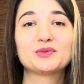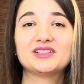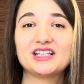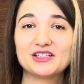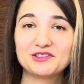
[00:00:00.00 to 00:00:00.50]
one
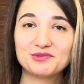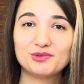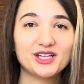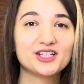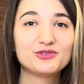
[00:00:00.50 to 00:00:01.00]
is
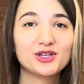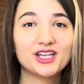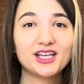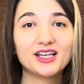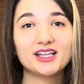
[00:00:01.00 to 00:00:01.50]
really
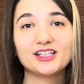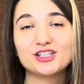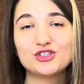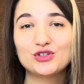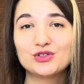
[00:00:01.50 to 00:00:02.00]
tricky and I
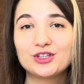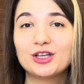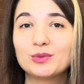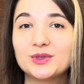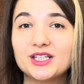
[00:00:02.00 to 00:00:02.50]
do
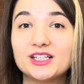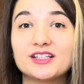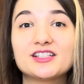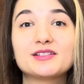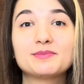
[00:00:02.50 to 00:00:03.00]
think we need a
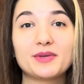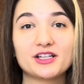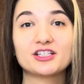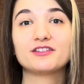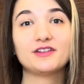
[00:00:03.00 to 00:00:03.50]

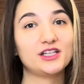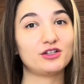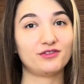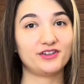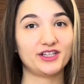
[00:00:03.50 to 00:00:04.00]
special video
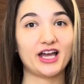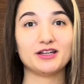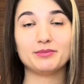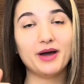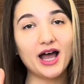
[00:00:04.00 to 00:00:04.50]
for
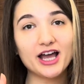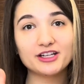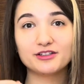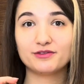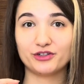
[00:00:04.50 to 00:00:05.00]
that. But
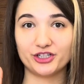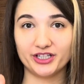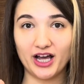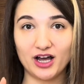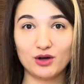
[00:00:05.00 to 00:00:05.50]
for
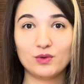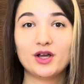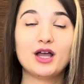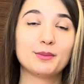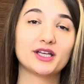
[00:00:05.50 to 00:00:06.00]
now,
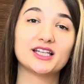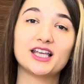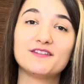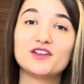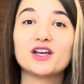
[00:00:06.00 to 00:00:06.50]
I'm gonna
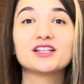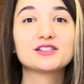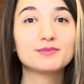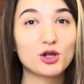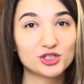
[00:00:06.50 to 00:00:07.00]
give you a
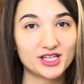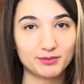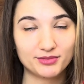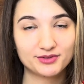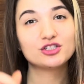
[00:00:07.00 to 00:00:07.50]
small tip.
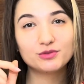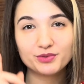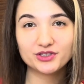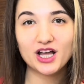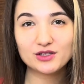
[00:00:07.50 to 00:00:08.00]
To
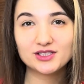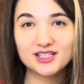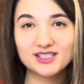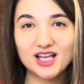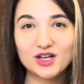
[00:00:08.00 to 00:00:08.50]
pronounce
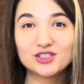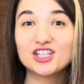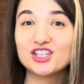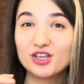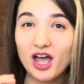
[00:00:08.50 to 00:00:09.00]
this sound,
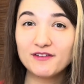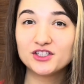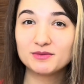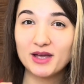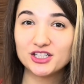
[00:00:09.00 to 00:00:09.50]
you have to
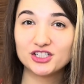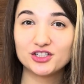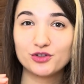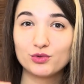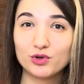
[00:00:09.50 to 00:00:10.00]
imagine
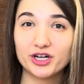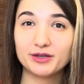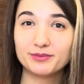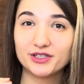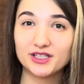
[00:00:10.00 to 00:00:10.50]
that you are
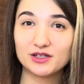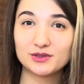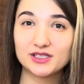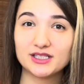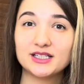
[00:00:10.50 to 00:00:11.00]

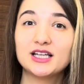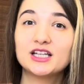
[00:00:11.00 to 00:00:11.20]
pronouncing